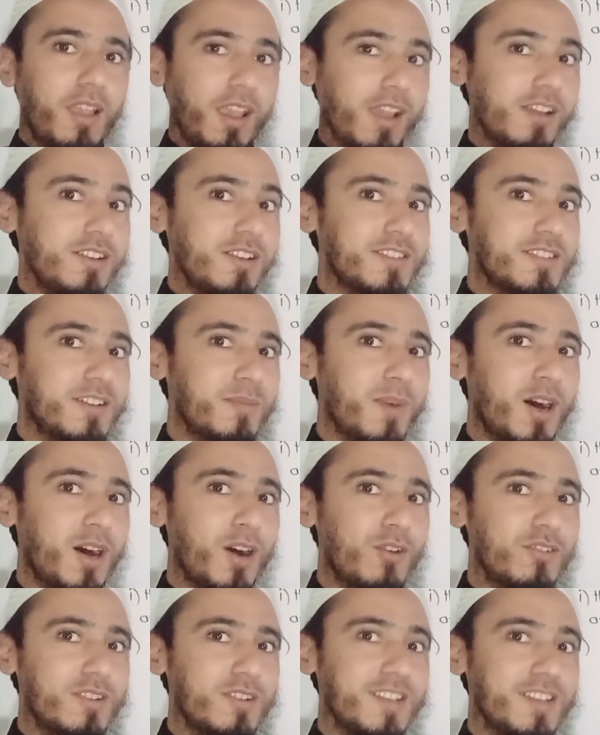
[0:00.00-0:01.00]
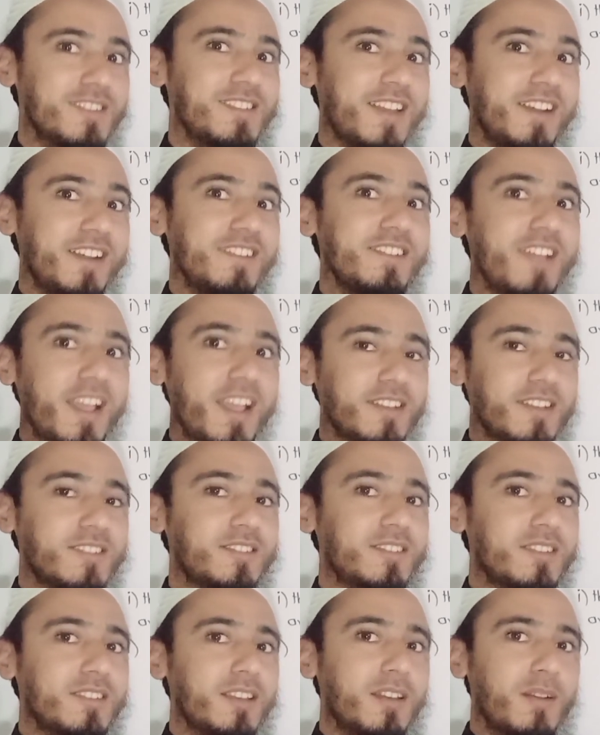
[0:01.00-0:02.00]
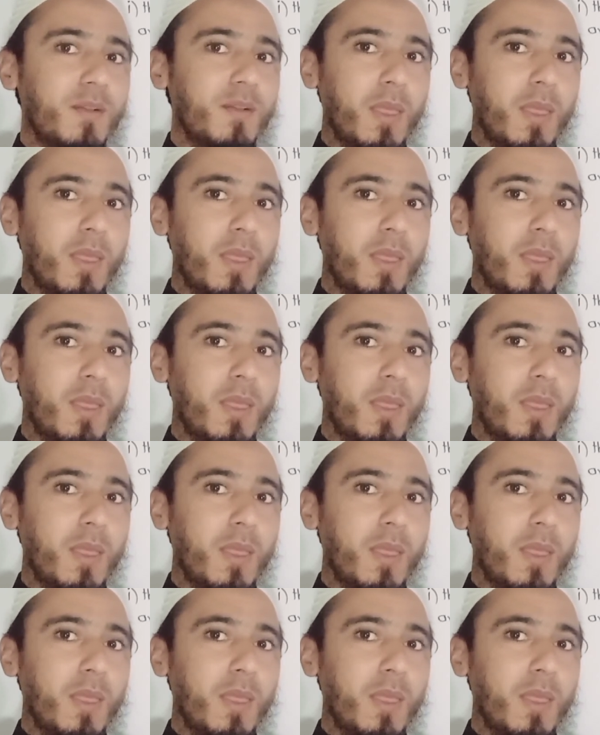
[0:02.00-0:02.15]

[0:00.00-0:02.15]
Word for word: It is about syntax,